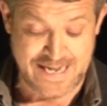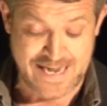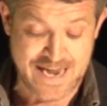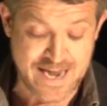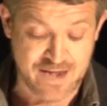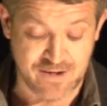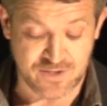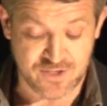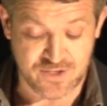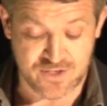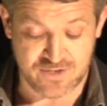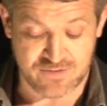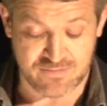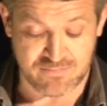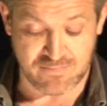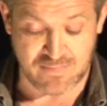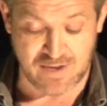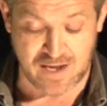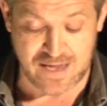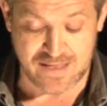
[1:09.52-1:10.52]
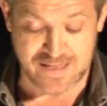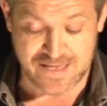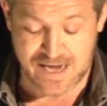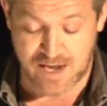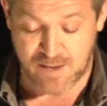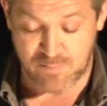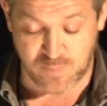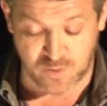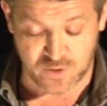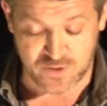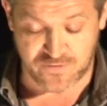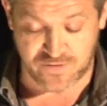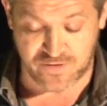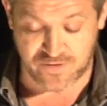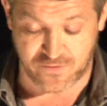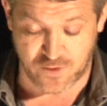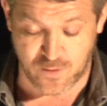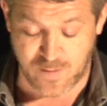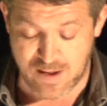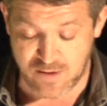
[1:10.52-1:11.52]
inners, and they'd get a buzz for a
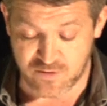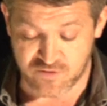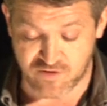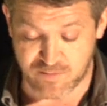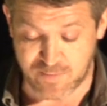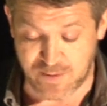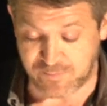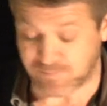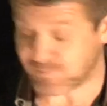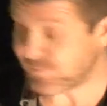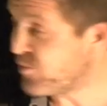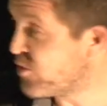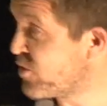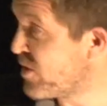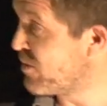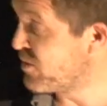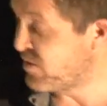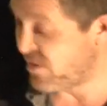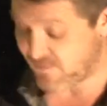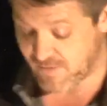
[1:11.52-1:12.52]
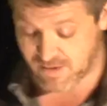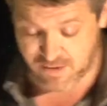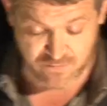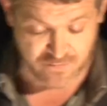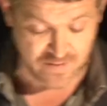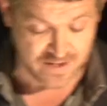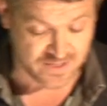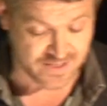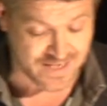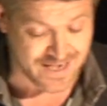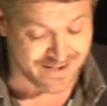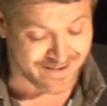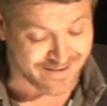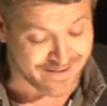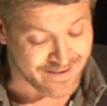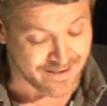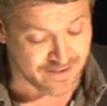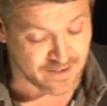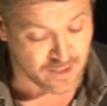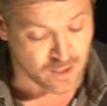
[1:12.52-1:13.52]
few hours from it. So that was their very first kind of
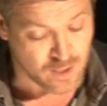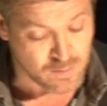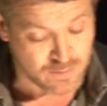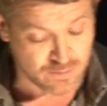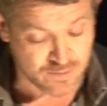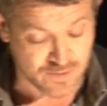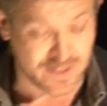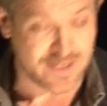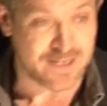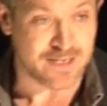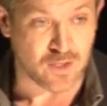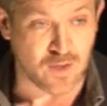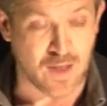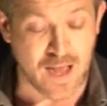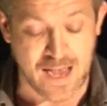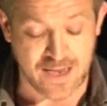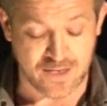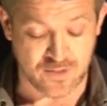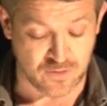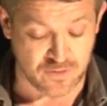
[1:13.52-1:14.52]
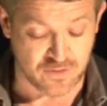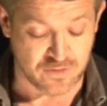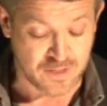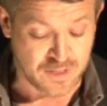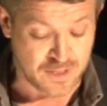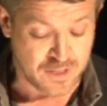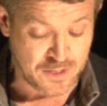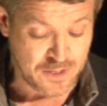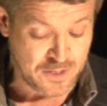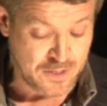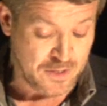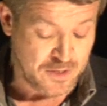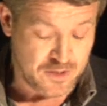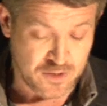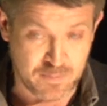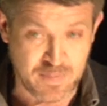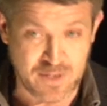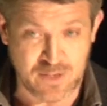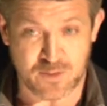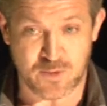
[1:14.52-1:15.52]
kick, you know. It was a legal high, so the
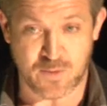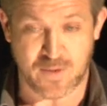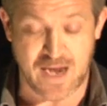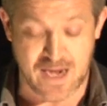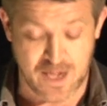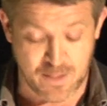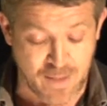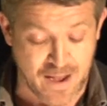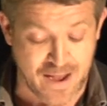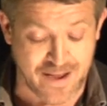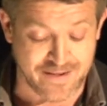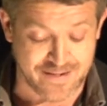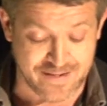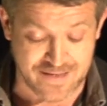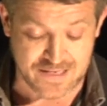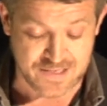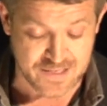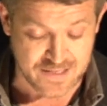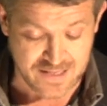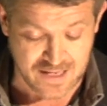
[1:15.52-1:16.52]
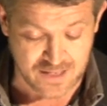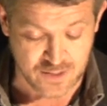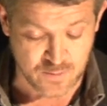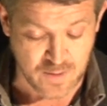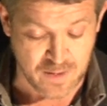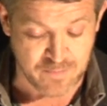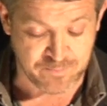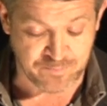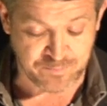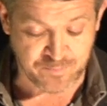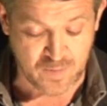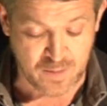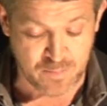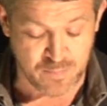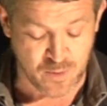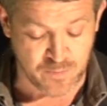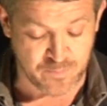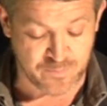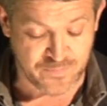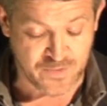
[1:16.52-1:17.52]
Beatles were kind of pioneers in that as well.
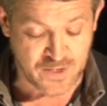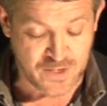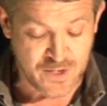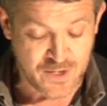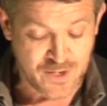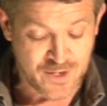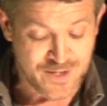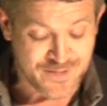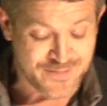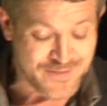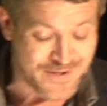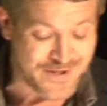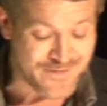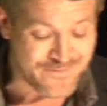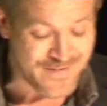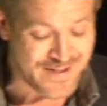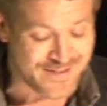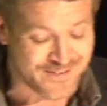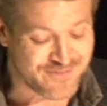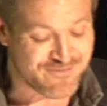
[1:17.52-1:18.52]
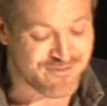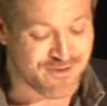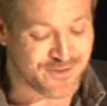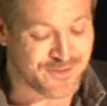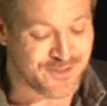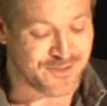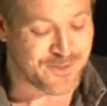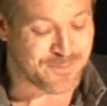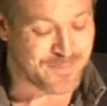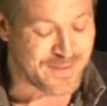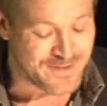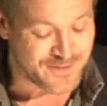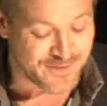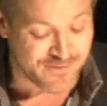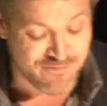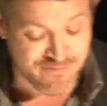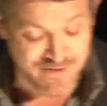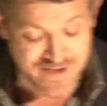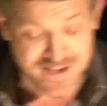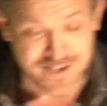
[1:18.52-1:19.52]
But the first drug that the
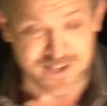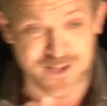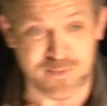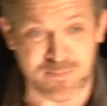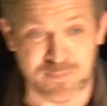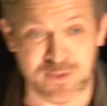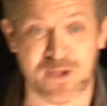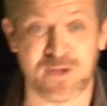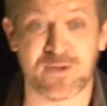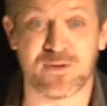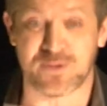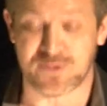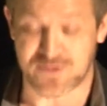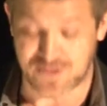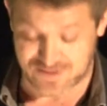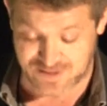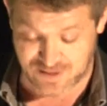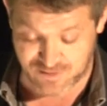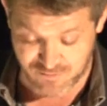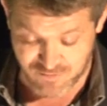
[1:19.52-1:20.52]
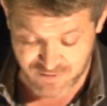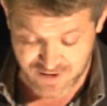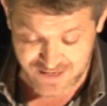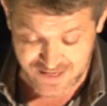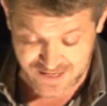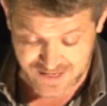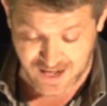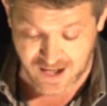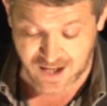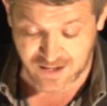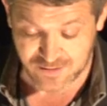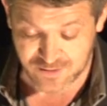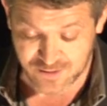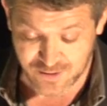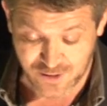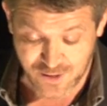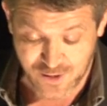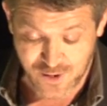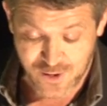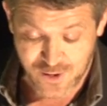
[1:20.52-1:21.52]
Beatles really abused, that they really caned,
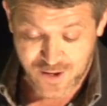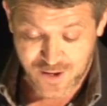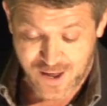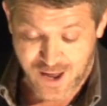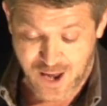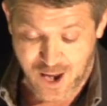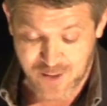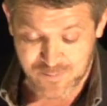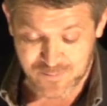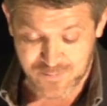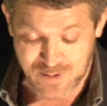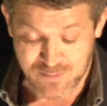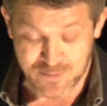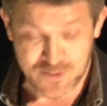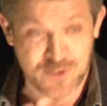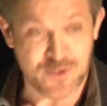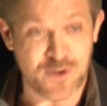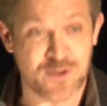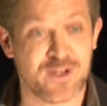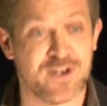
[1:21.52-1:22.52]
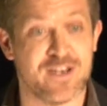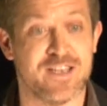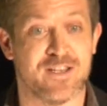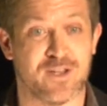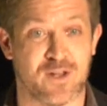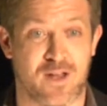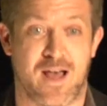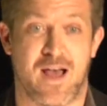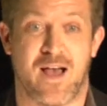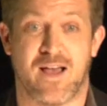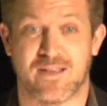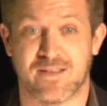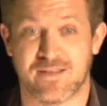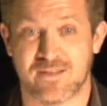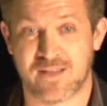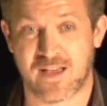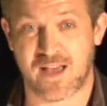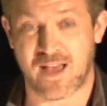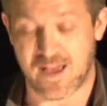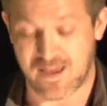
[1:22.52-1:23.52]
it was another legal high,
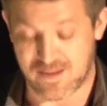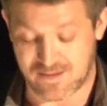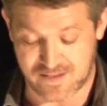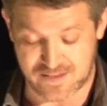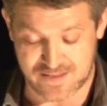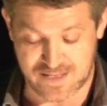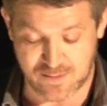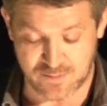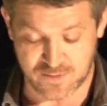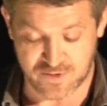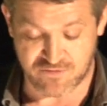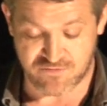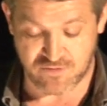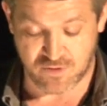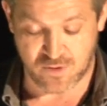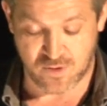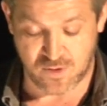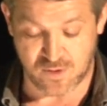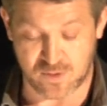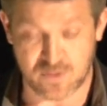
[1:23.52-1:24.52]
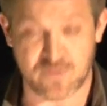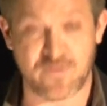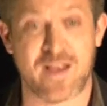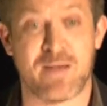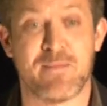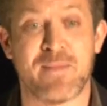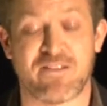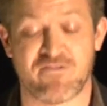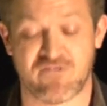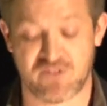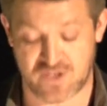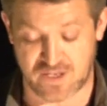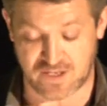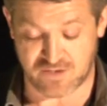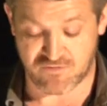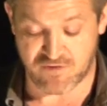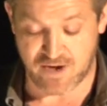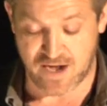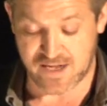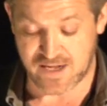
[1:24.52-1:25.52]
and that was a drug called
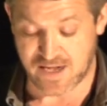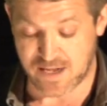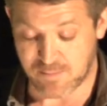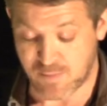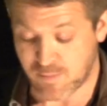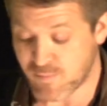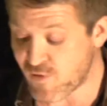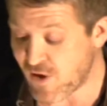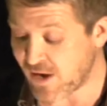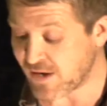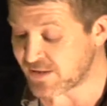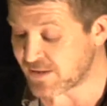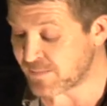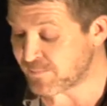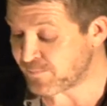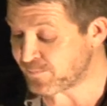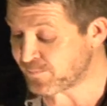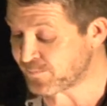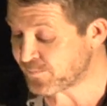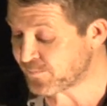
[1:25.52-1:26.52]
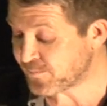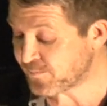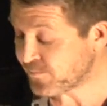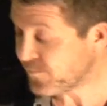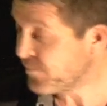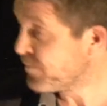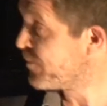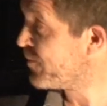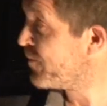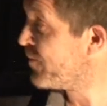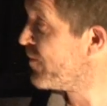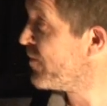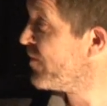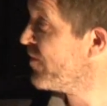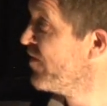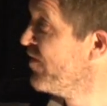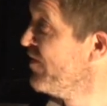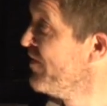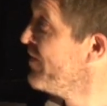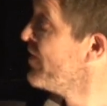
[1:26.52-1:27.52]
phenmetrazine, trade name Preludin.
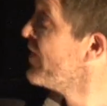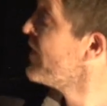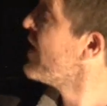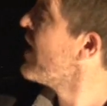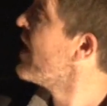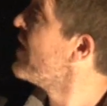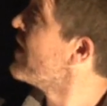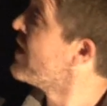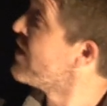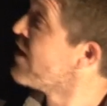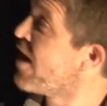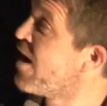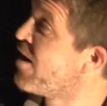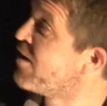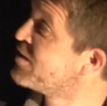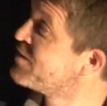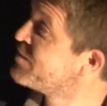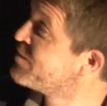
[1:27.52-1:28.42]
And there they are.